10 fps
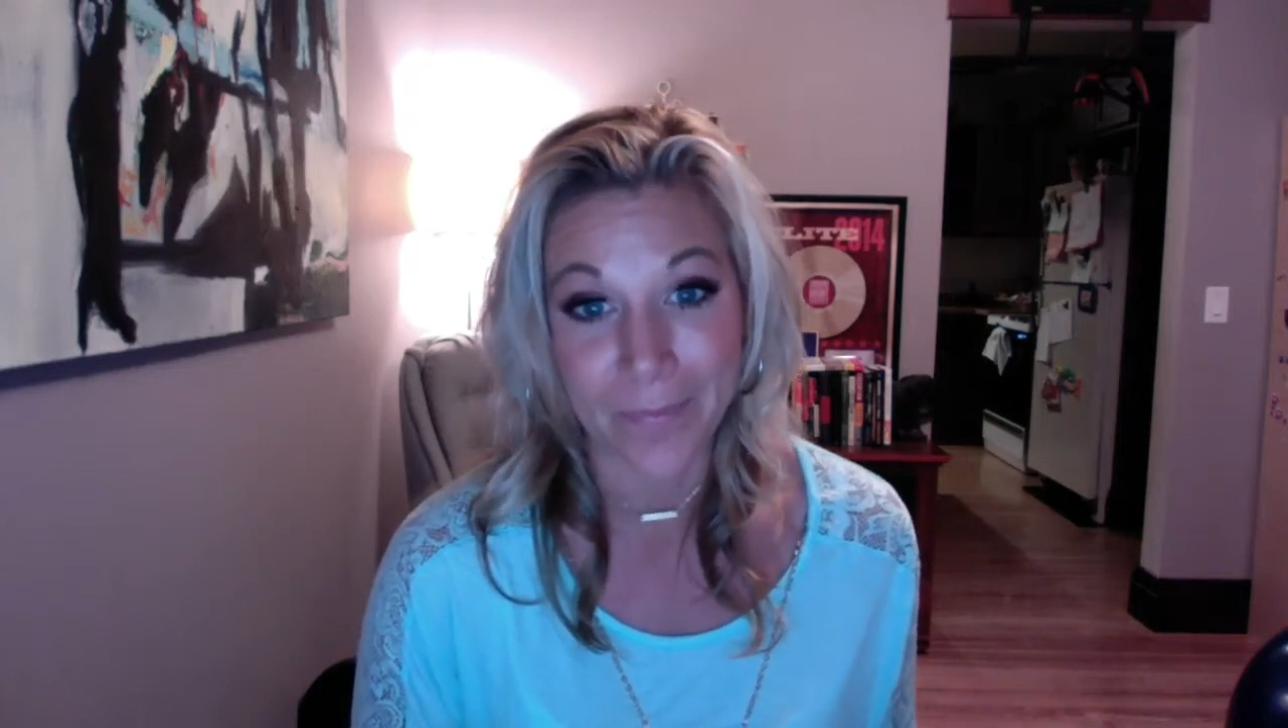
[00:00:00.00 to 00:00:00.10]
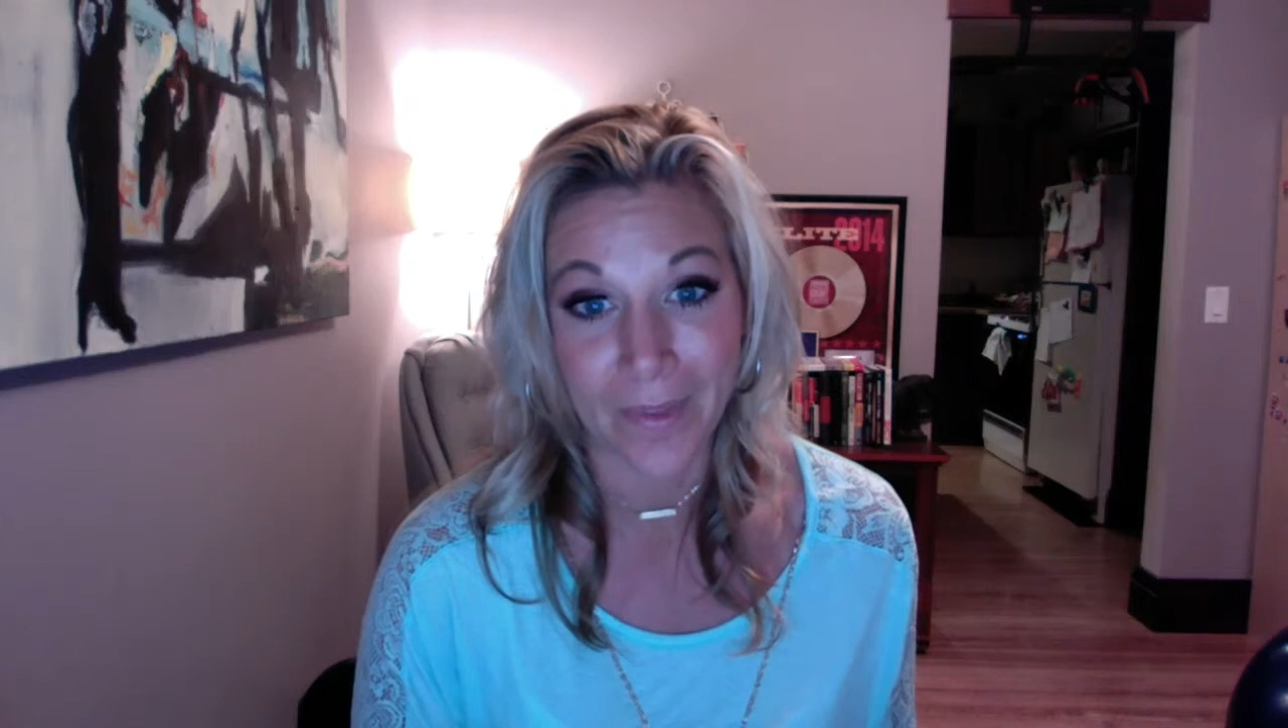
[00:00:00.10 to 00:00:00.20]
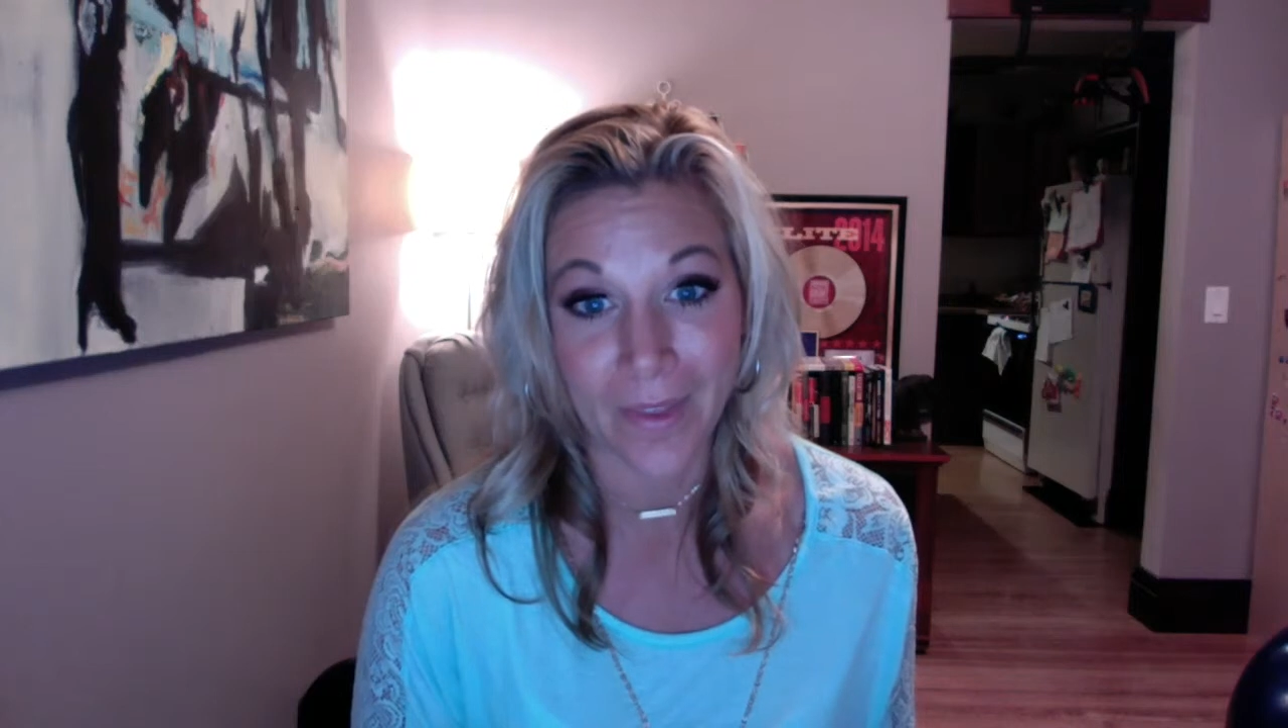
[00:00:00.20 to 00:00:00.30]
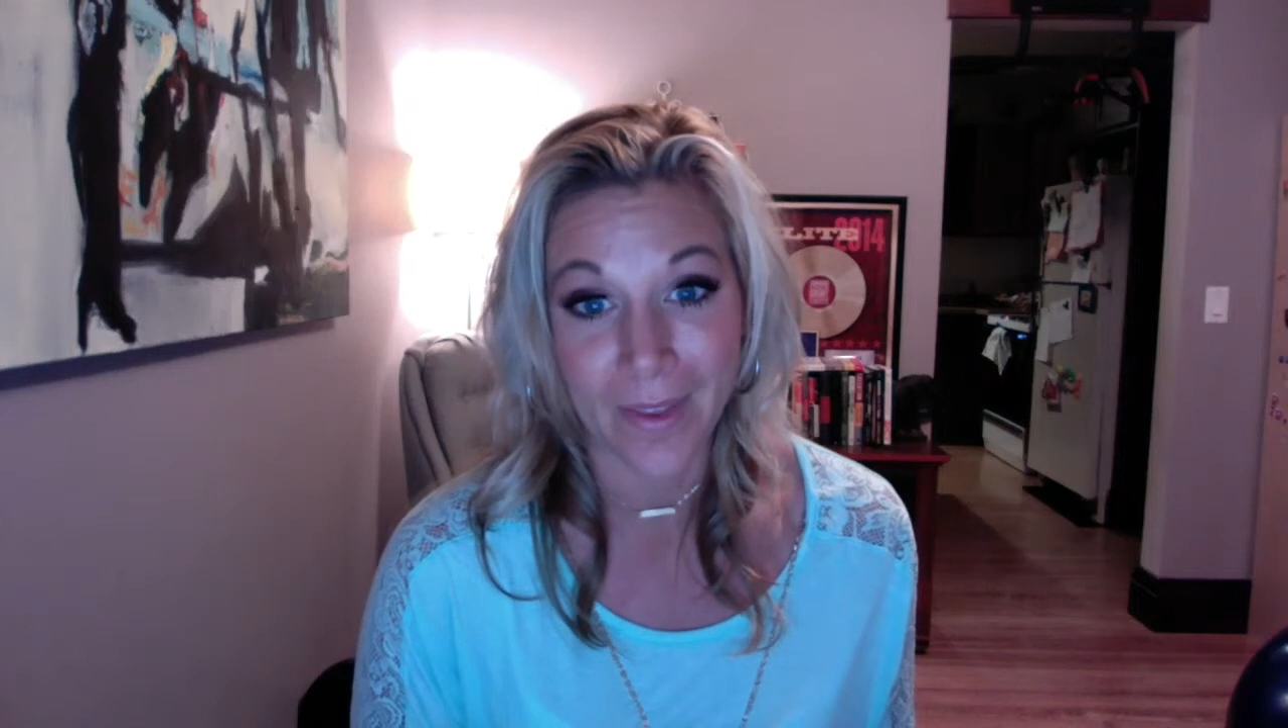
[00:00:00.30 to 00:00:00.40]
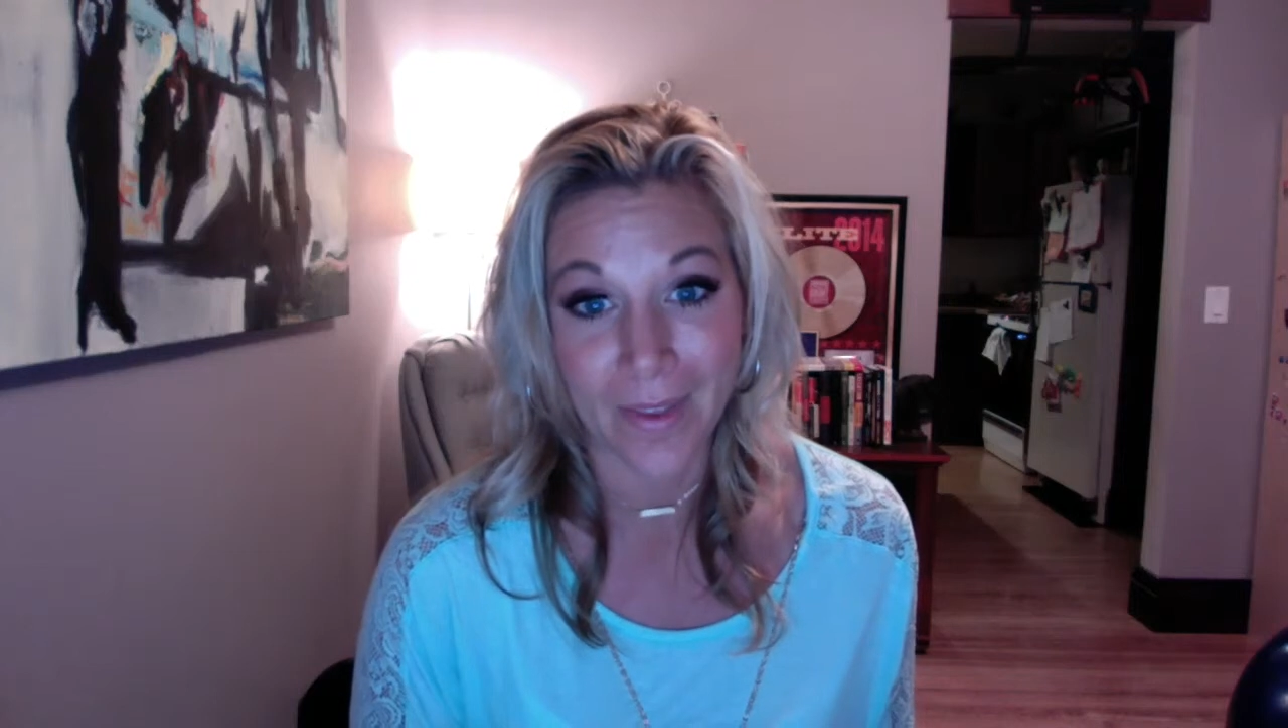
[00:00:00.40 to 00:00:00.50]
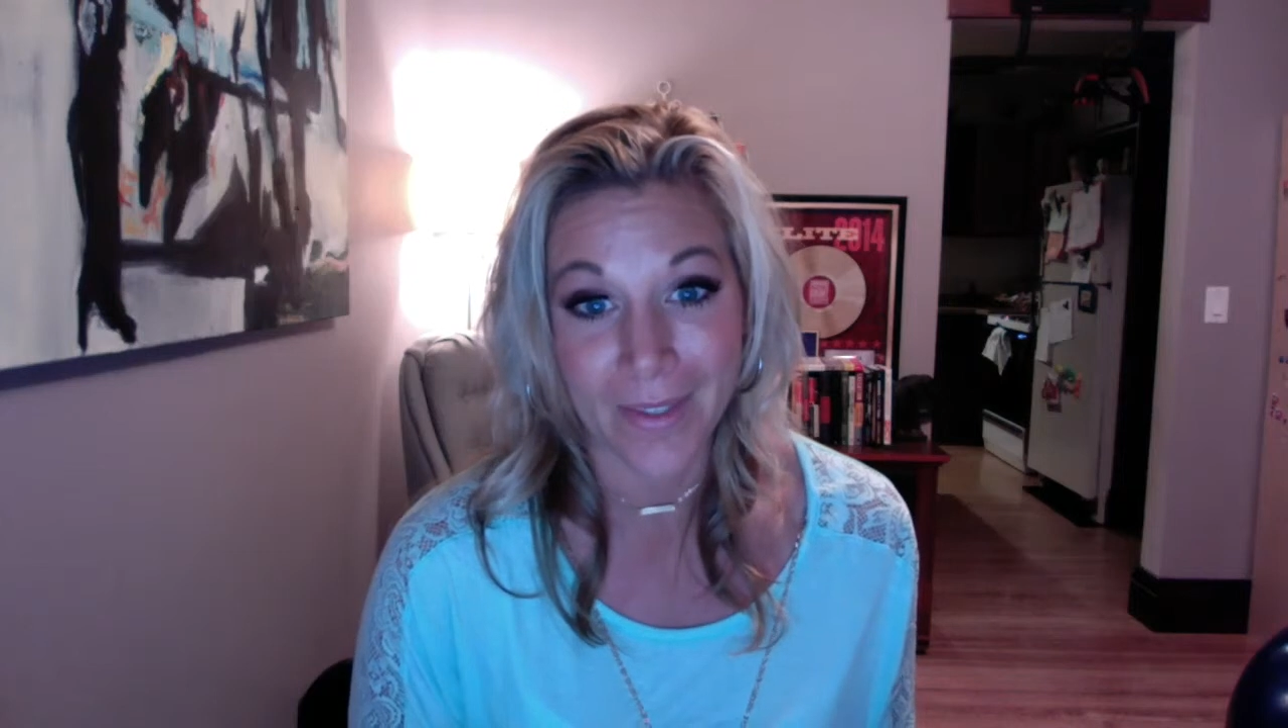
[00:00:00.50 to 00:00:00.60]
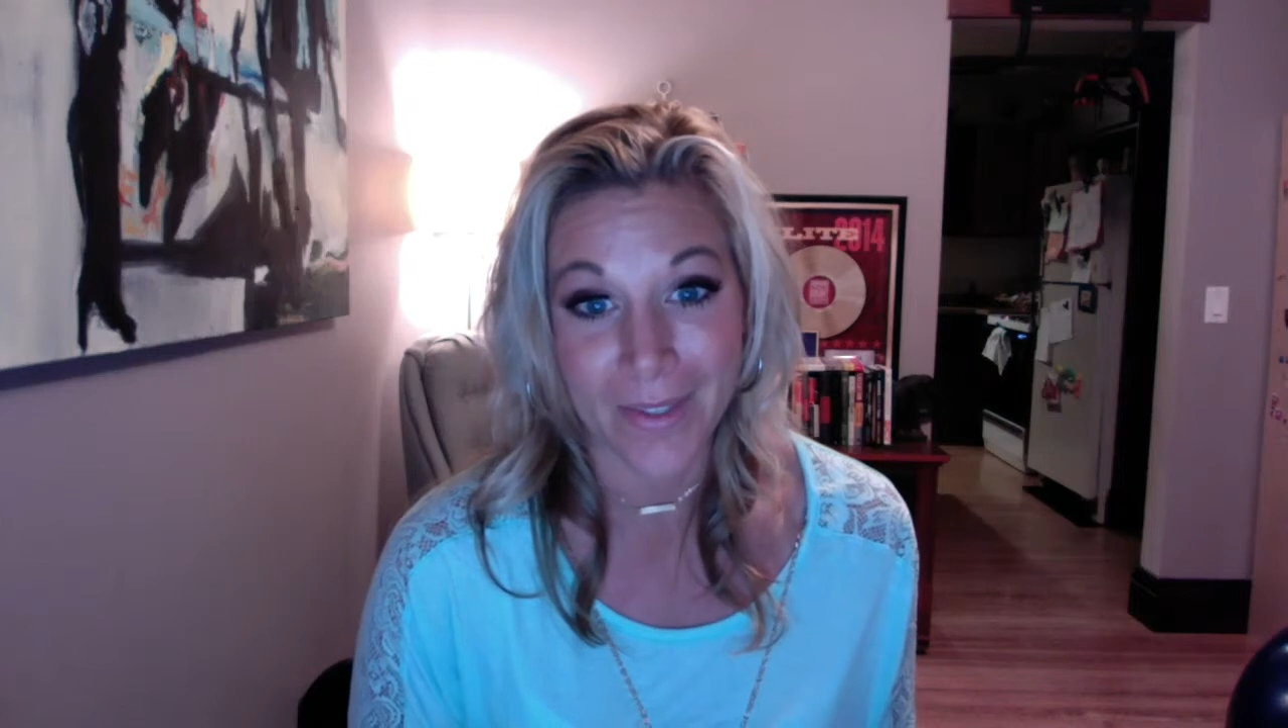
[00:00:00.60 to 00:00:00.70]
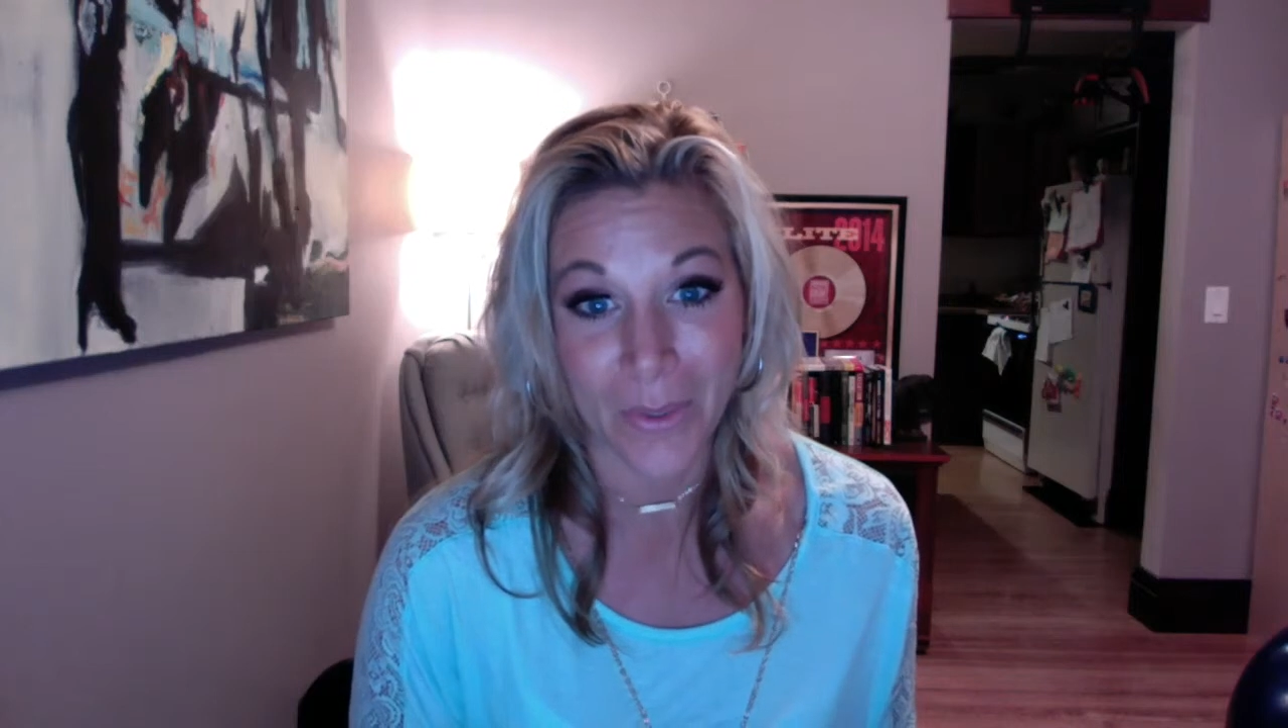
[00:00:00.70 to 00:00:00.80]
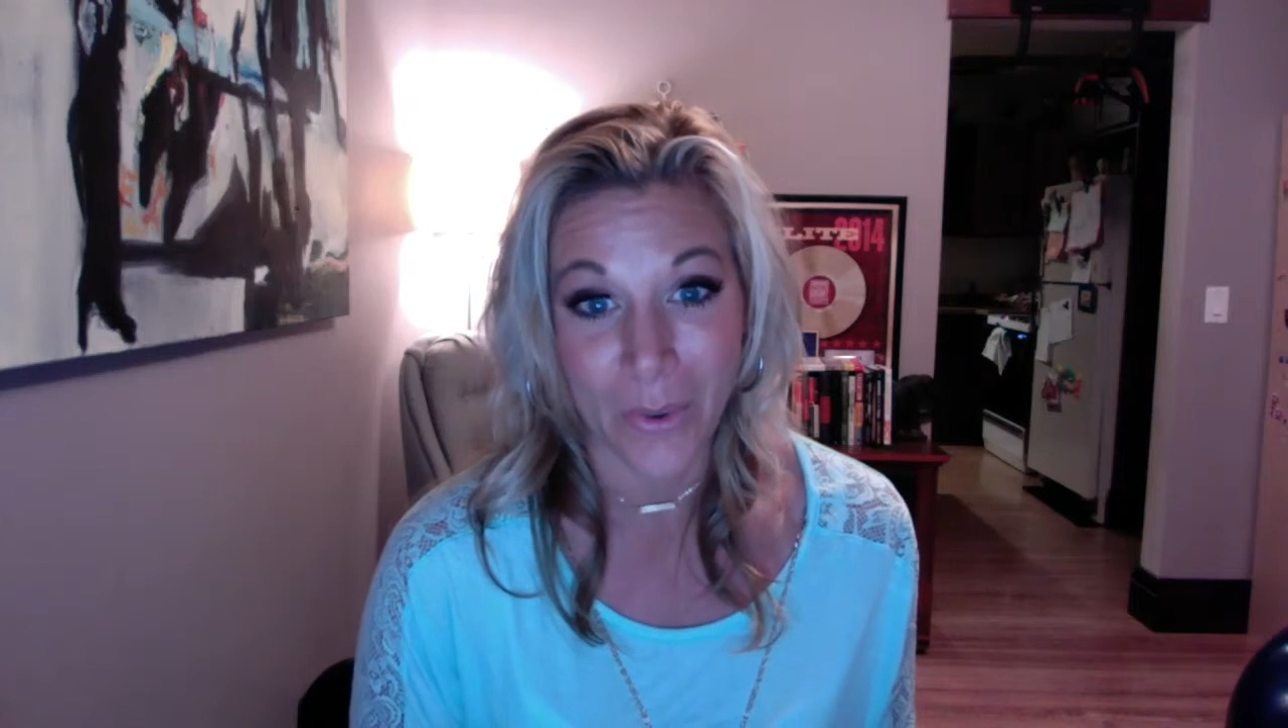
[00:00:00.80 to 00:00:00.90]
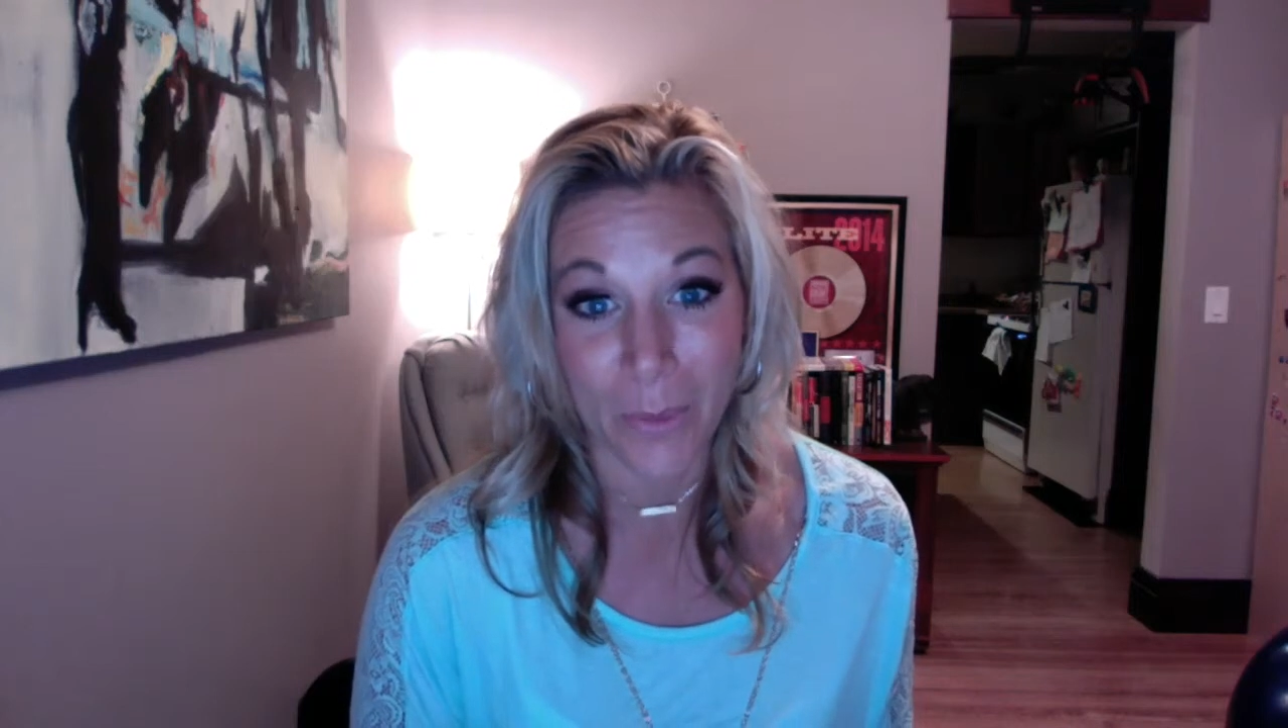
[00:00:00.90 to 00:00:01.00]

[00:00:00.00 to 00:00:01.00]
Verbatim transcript: Yeah. So,